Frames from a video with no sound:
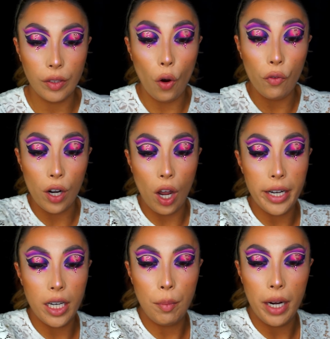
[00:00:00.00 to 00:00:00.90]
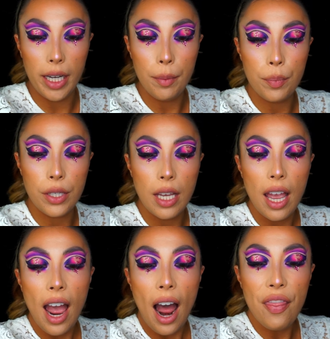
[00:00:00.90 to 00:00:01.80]
Overlining my lips.
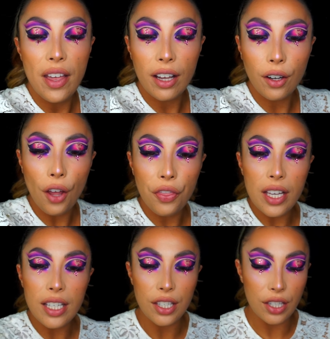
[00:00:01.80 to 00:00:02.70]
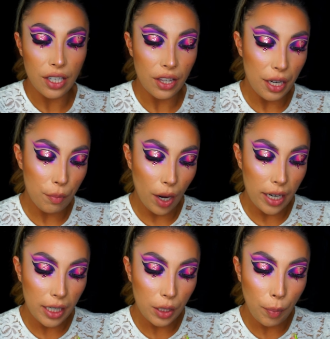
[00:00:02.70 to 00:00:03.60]
And then I got this in my
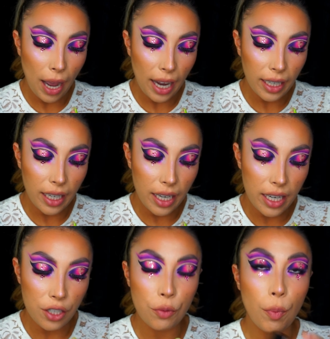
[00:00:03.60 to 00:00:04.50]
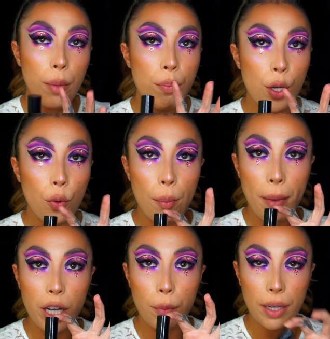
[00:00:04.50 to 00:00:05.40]
little package, my Mua
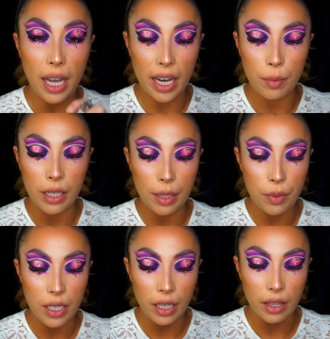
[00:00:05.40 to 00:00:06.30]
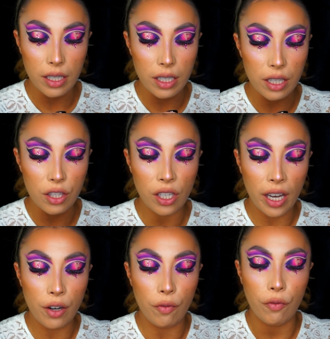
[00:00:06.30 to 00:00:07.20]
Makeup Academy lipstick, and this is in the
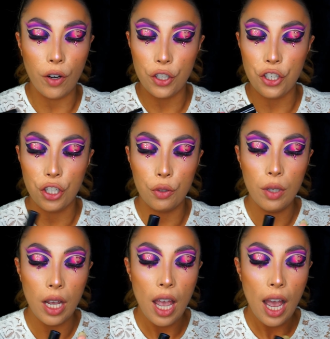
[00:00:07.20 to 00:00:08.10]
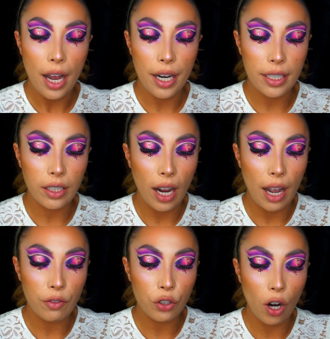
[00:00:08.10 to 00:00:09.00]
shade Virtue. And I
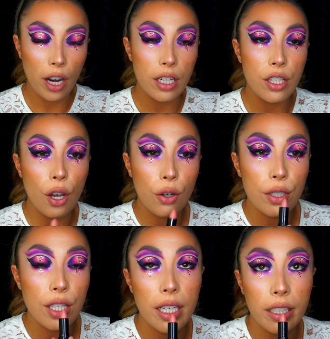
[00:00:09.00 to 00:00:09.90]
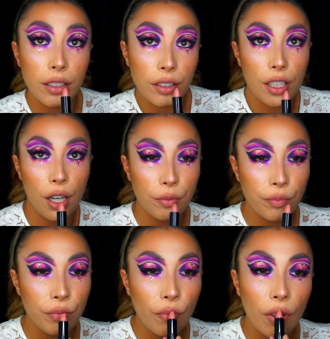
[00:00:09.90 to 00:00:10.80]
haven't tried it, so it's a little, you know,
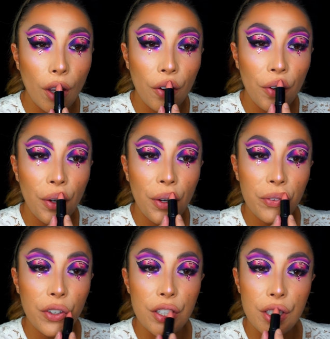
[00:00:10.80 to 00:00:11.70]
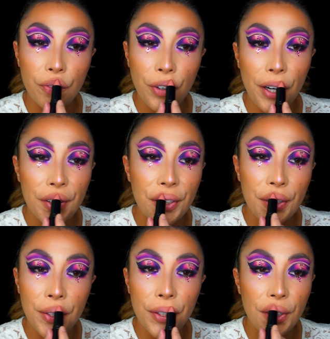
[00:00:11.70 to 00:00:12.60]
first
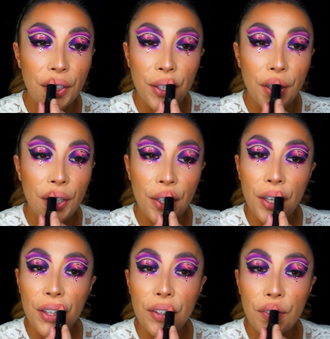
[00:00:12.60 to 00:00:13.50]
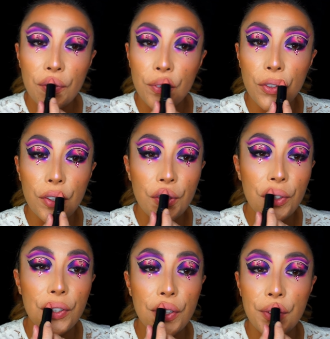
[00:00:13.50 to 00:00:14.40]
impressions. This is
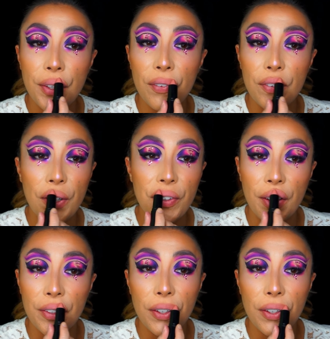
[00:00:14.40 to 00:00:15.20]
€1.75.